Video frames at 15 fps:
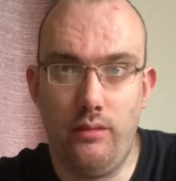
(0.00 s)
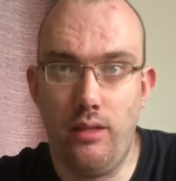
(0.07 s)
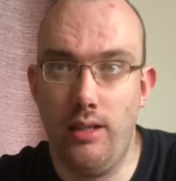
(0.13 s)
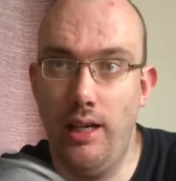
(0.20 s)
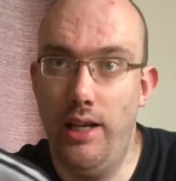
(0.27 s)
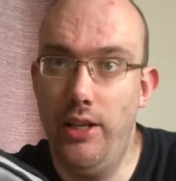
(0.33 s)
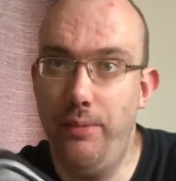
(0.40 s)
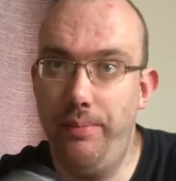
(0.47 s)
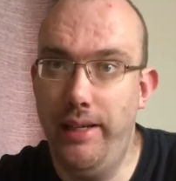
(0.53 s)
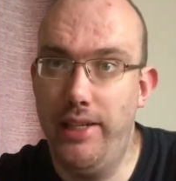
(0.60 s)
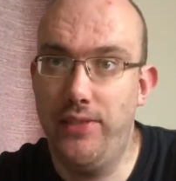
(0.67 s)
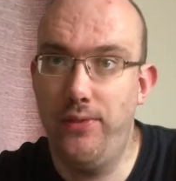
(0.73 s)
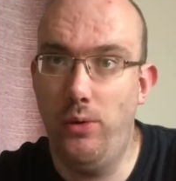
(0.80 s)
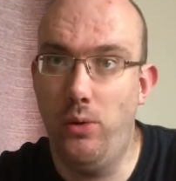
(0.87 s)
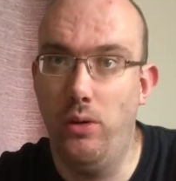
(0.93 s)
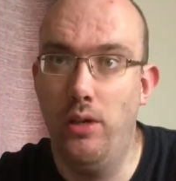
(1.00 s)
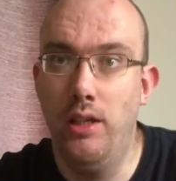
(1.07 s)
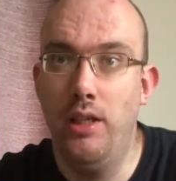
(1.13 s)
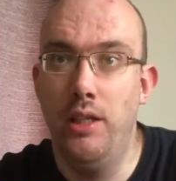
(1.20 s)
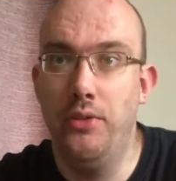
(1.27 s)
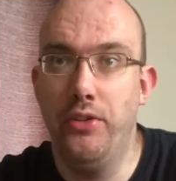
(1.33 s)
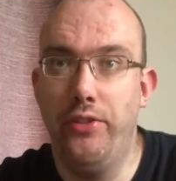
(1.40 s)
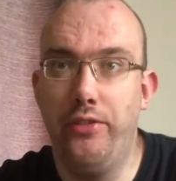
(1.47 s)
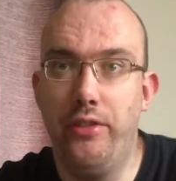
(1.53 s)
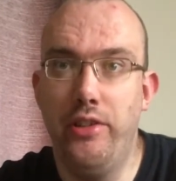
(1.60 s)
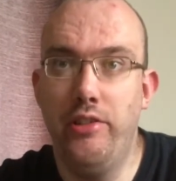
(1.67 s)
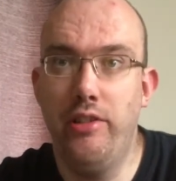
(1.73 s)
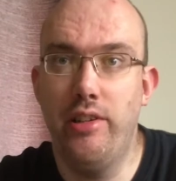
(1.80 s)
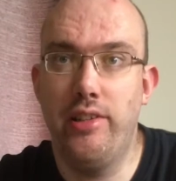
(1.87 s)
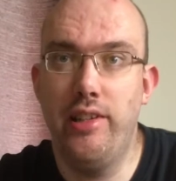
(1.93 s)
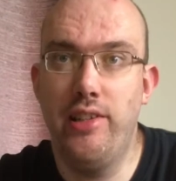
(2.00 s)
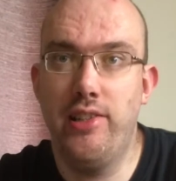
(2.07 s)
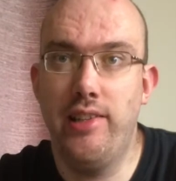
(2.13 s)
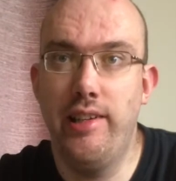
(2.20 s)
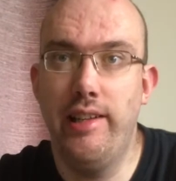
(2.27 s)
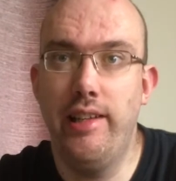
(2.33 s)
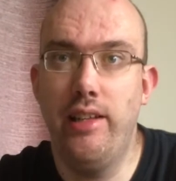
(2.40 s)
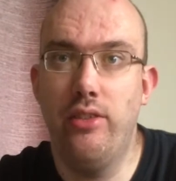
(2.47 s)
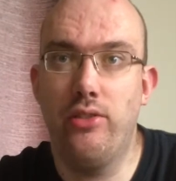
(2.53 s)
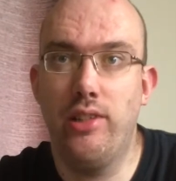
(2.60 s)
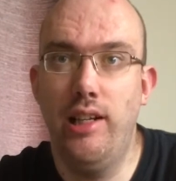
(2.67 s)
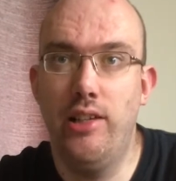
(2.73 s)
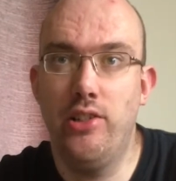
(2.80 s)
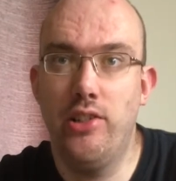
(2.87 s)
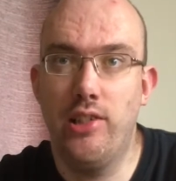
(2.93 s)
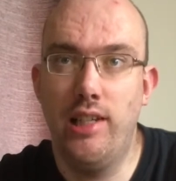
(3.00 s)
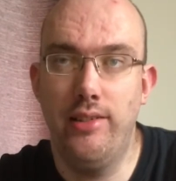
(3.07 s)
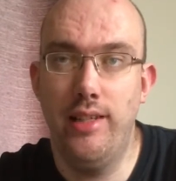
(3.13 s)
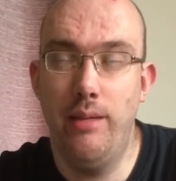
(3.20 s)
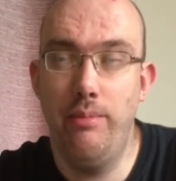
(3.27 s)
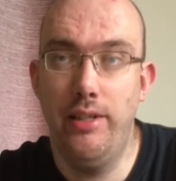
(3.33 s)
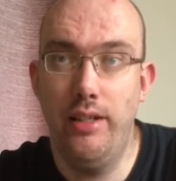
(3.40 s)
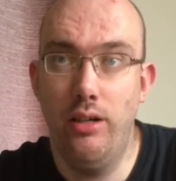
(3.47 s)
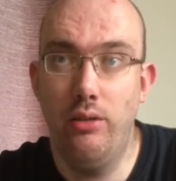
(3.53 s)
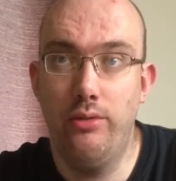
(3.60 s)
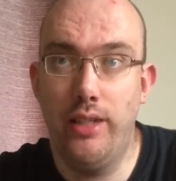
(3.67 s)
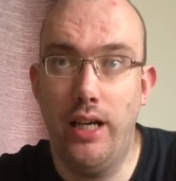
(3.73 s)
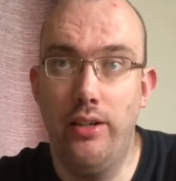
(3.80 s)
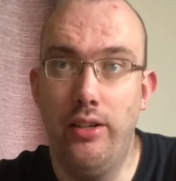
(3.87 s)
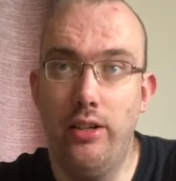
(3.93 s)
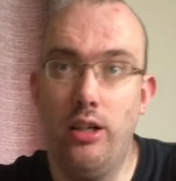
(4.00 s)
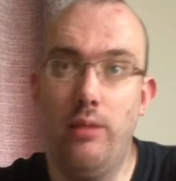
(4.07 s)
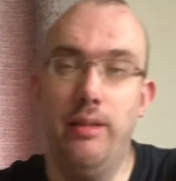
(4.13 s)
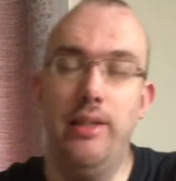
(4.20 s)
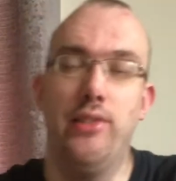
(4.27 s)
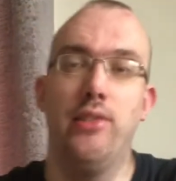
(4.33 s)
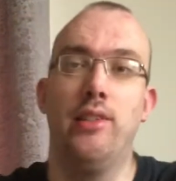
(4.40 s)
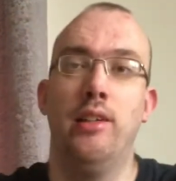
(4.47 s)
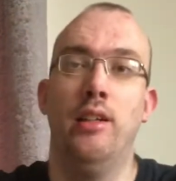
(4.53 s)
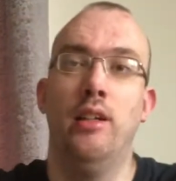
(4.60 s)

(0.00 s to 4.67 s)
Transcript: and the PS4. So if you're interested in seeing any of those collections, let me know down in the comments